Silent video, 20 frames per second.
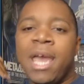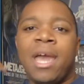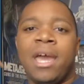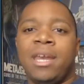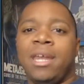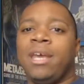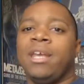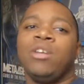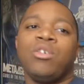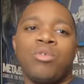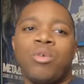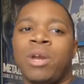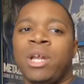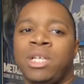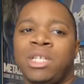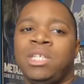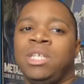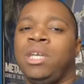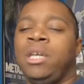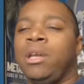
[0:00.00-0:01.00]
an end
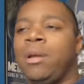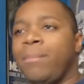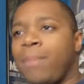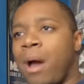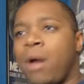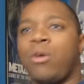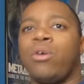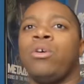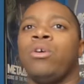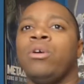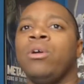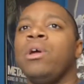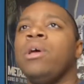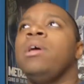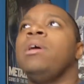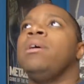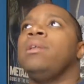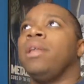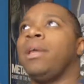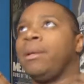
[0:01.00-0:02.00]
credit scene about her
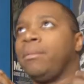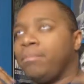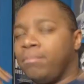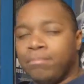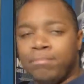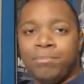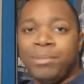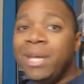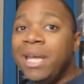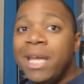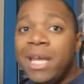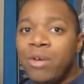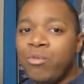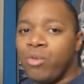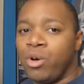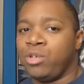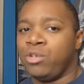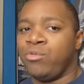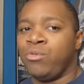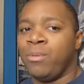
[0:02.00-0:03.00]
like being
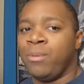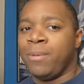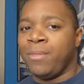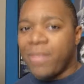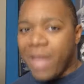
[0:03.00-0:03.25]
Wonder Woman.